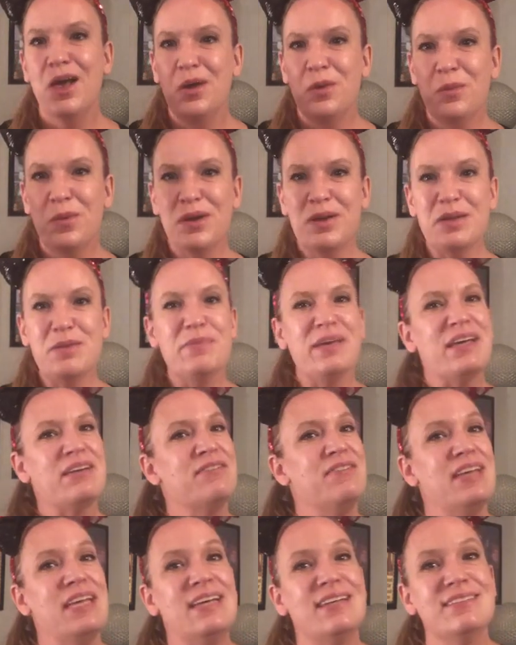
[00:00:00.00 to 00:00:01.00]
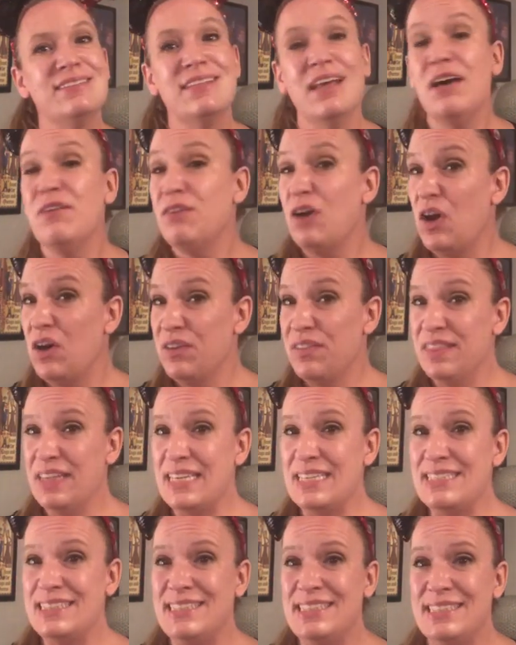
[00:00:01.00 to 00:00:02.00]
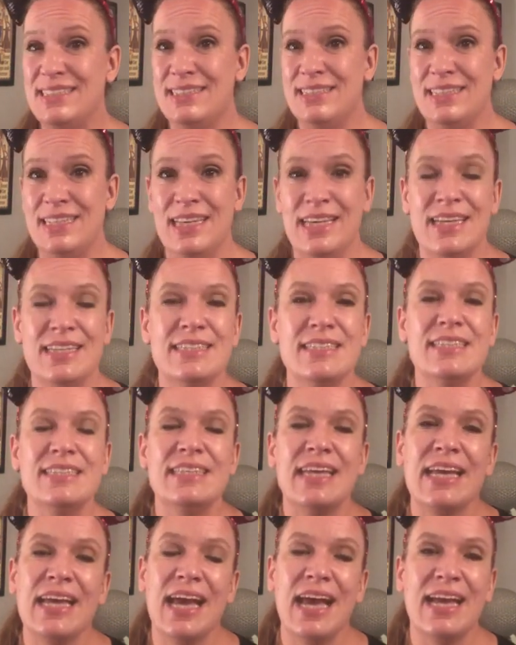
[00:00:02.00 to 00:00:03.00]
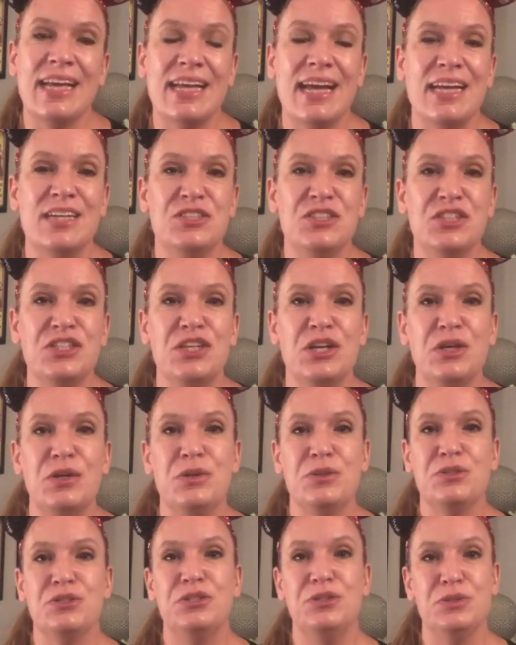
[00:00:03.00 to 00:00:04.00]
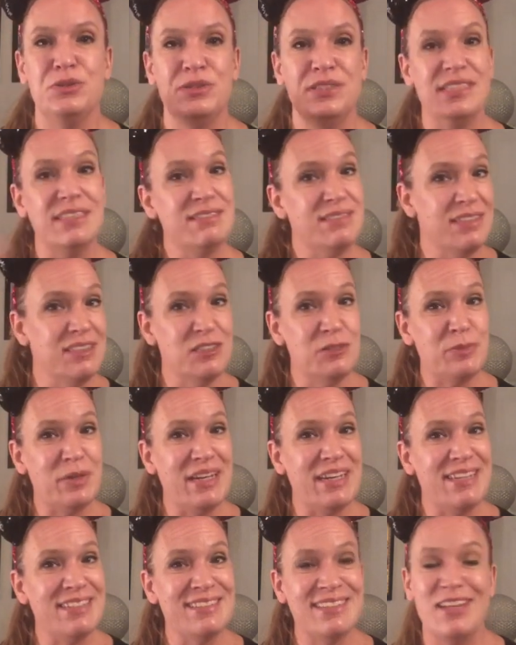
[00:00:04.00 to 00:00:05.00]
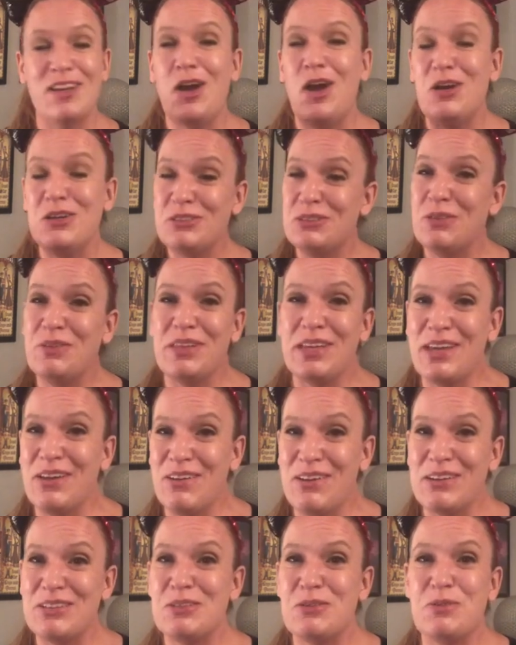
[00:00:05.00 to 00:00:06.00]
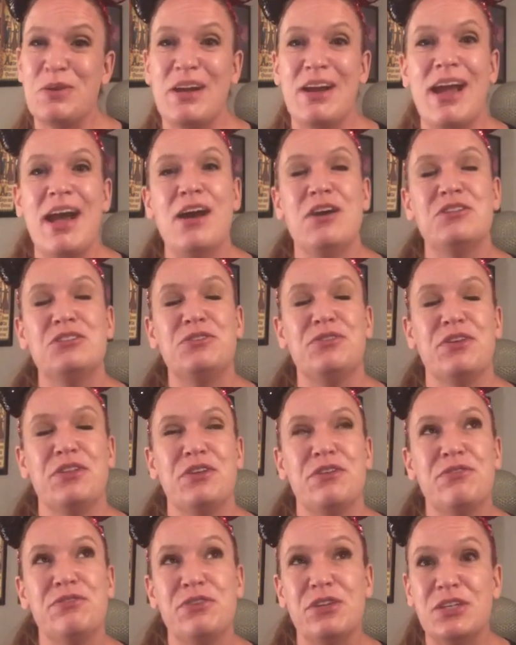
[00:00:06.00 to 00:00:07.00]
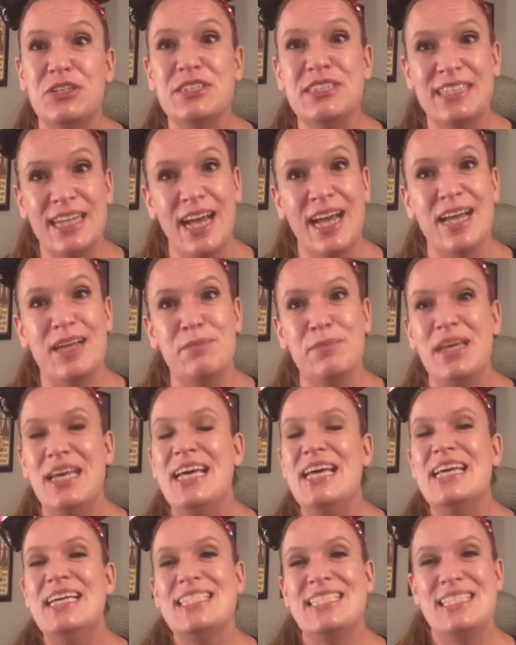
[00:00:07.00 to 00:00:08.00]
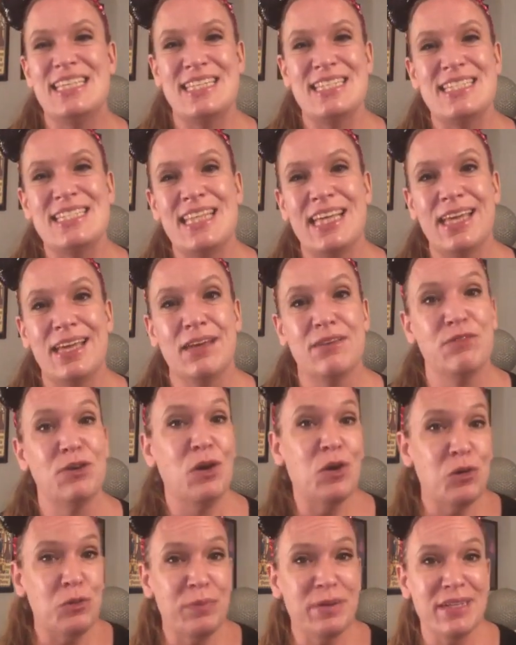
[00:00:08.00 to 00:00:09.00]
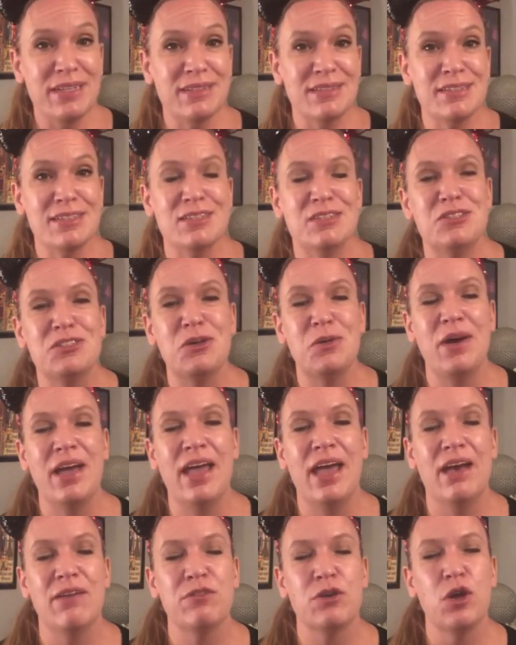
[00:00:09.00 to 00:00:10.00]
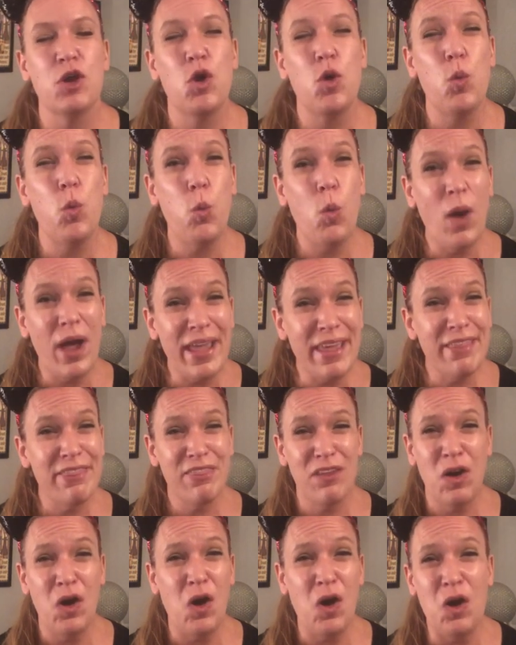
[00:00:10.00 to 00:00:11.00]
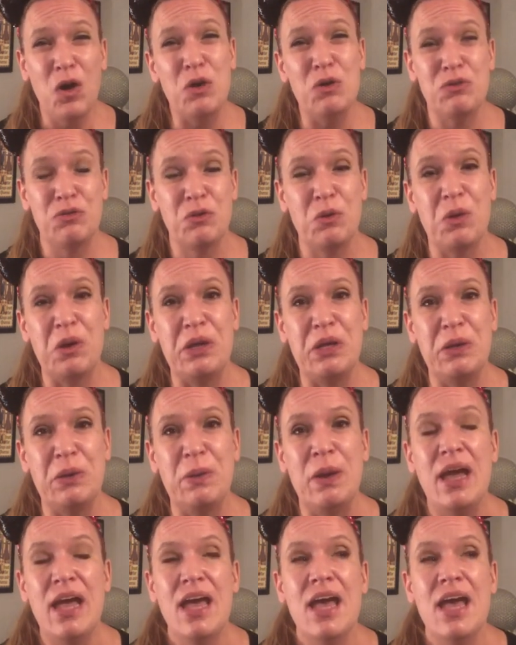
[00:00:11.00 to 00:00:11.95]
Welcome back fans of All Things Disney. Today I got to go to Disney Springs and also the Character Warehouse for the first time since they have opened, so I have quite the haul for you.